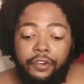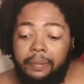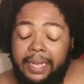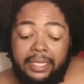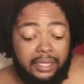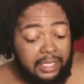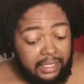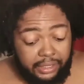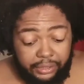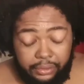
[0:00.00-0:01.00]
for my
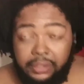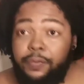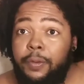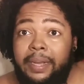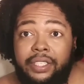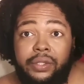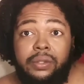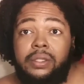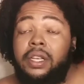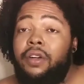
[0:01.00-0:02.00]
thick dudes, for my
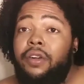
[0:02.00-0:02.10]
dudes,